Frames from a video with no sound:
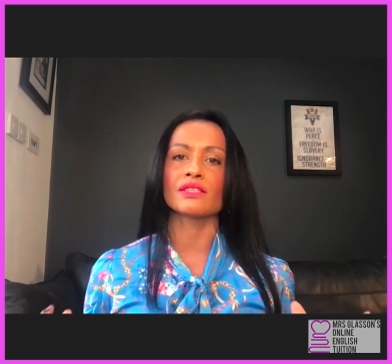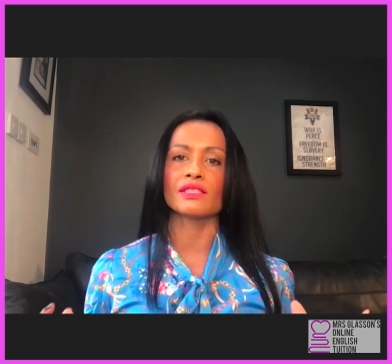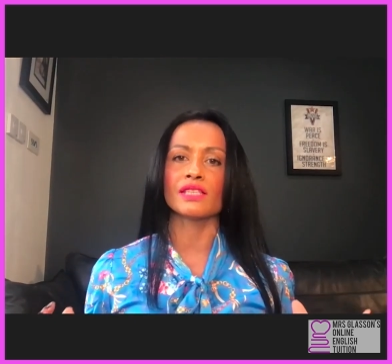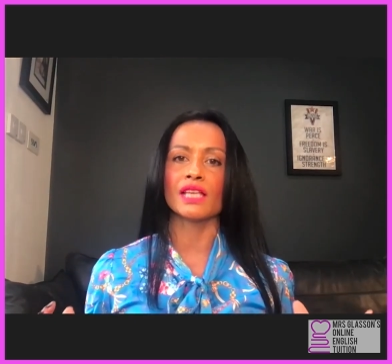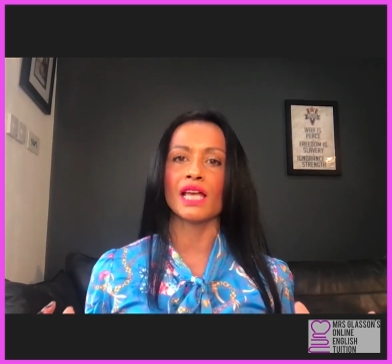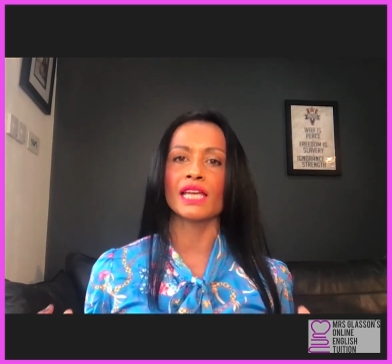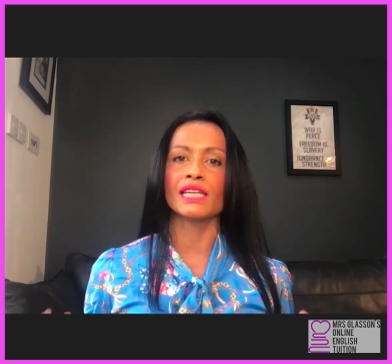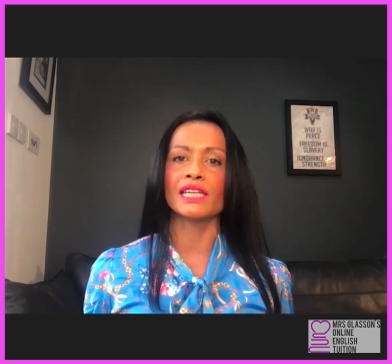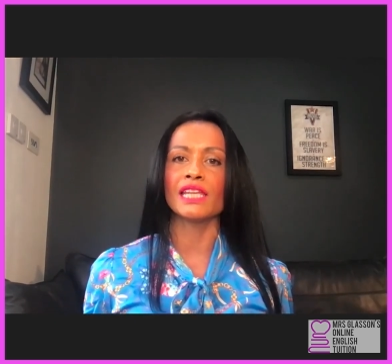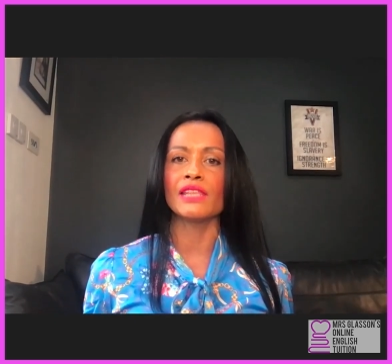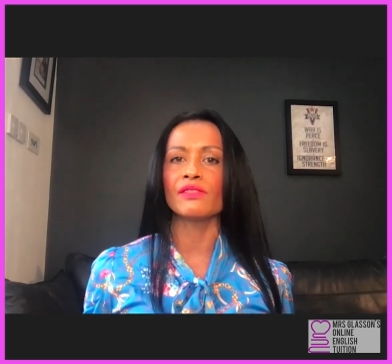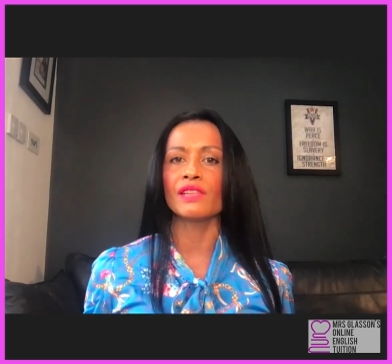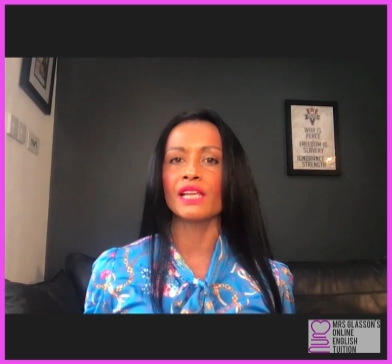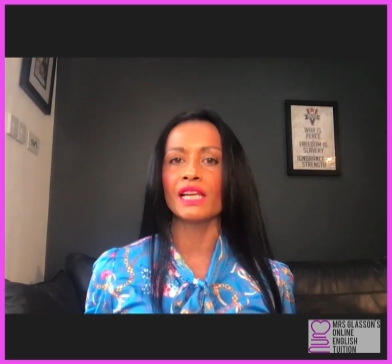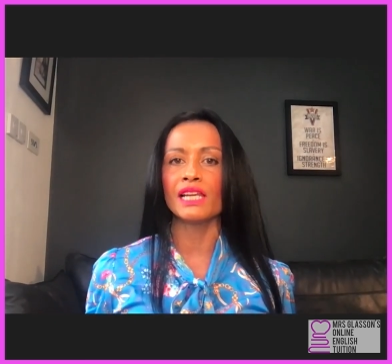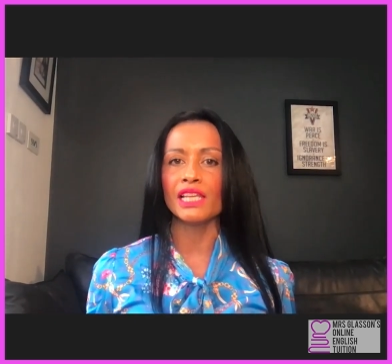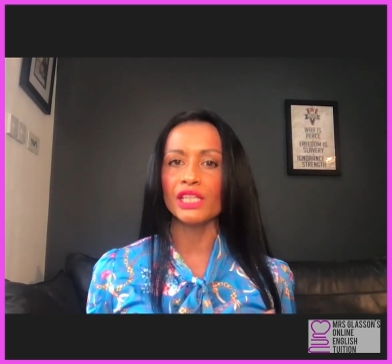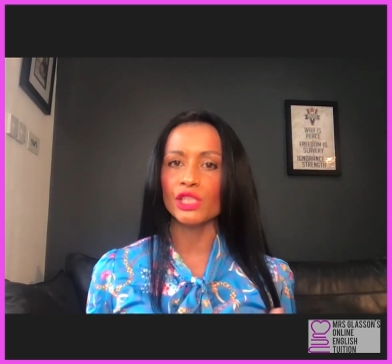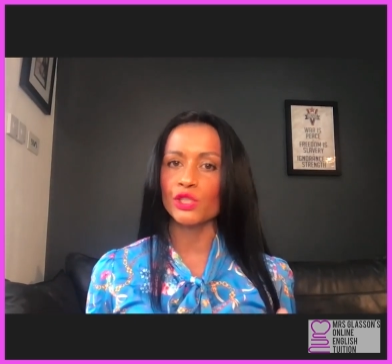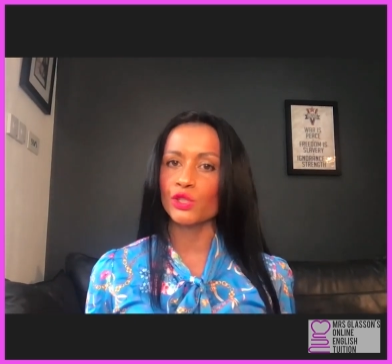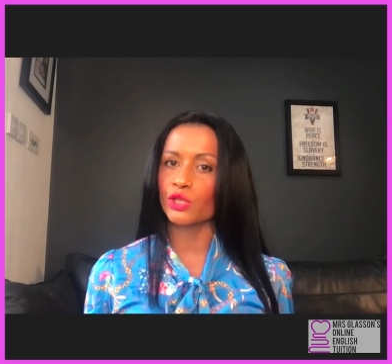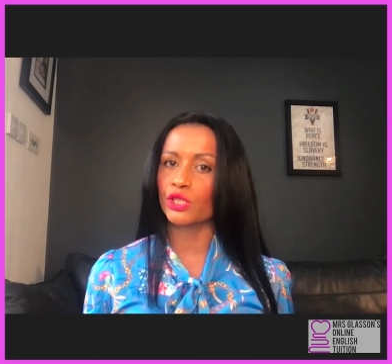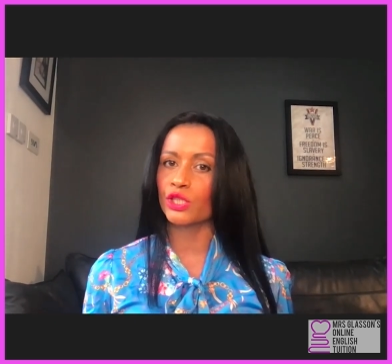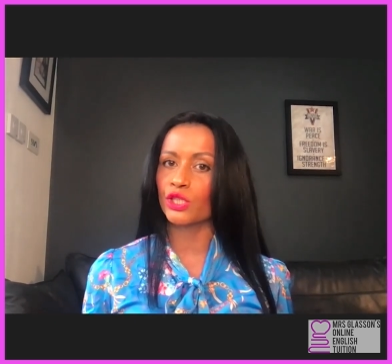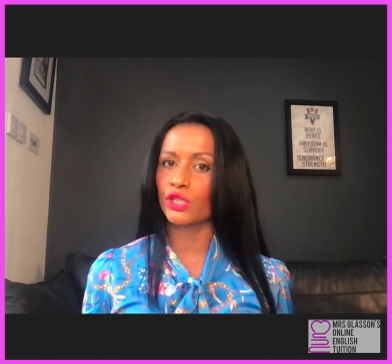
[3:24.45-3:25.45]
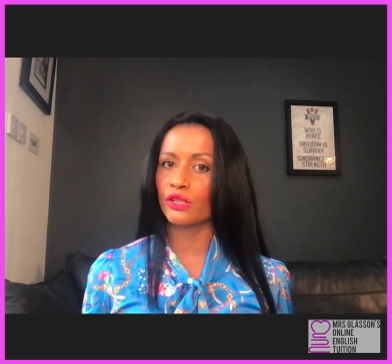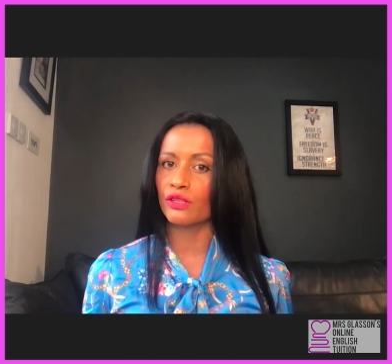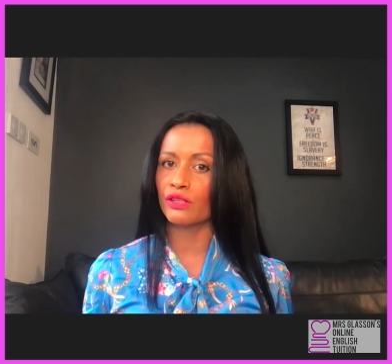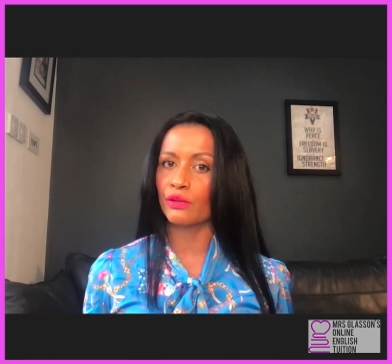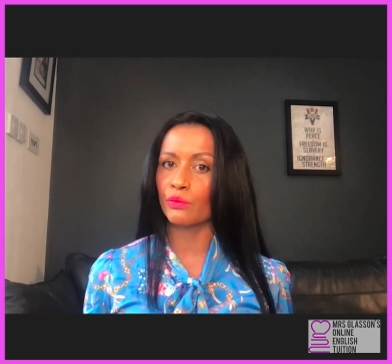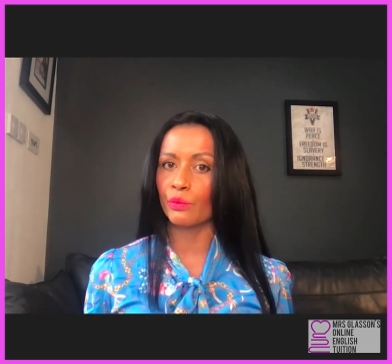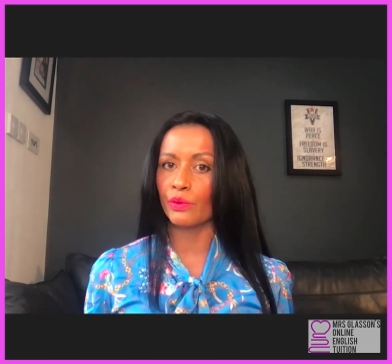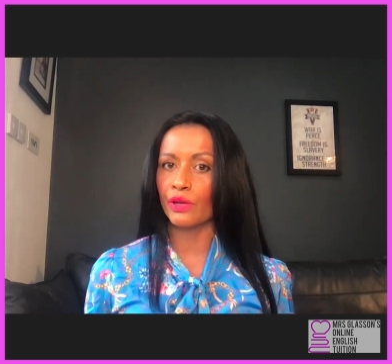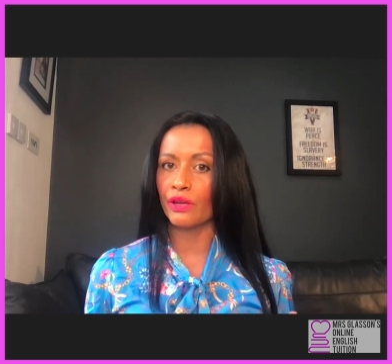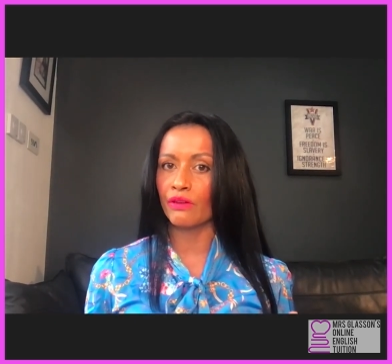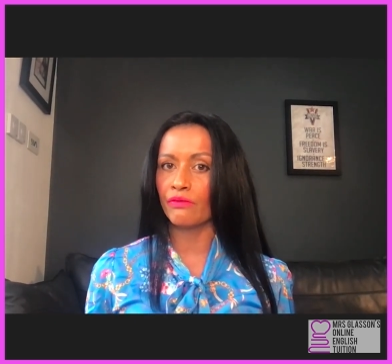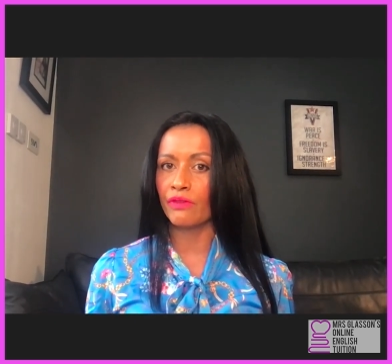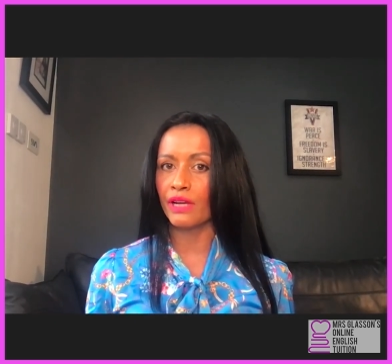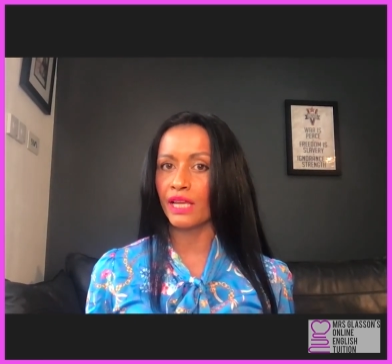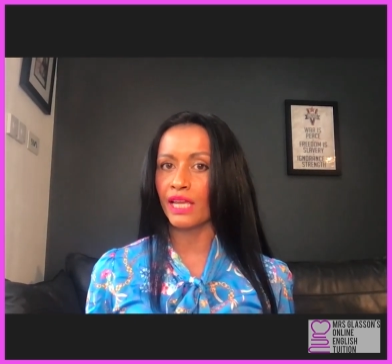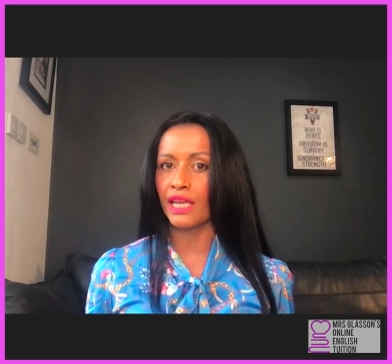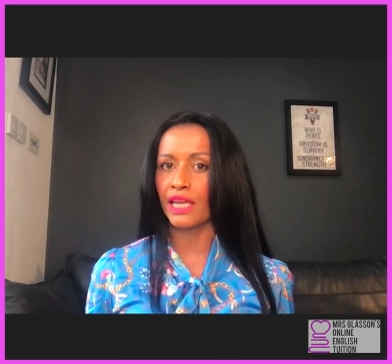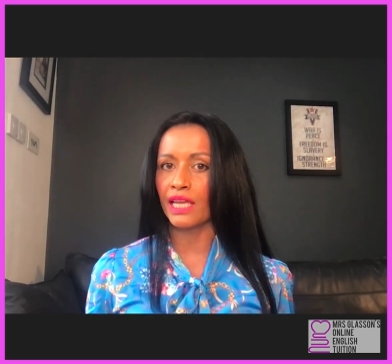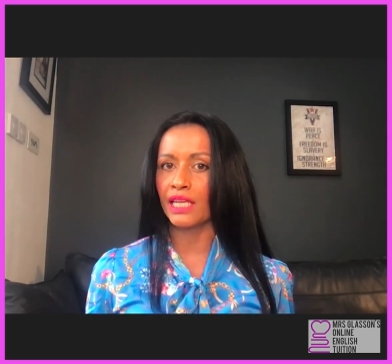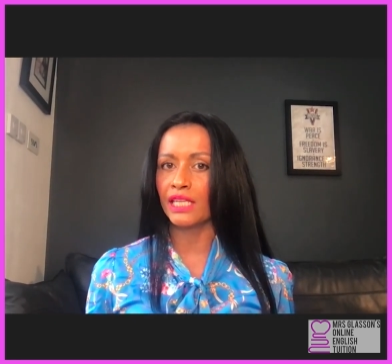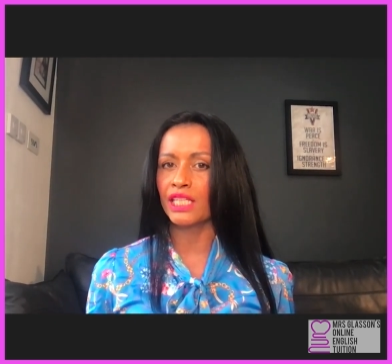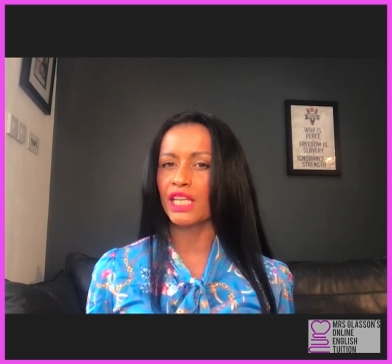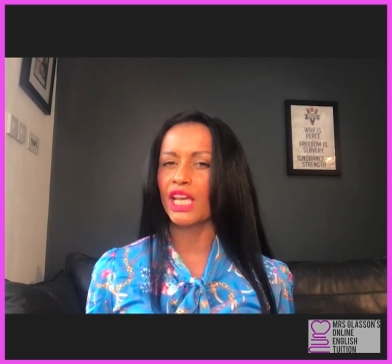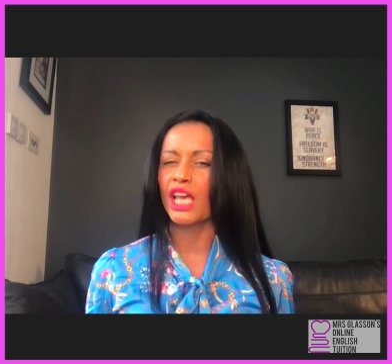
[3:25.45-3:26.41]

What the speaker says: and in the literature that we read,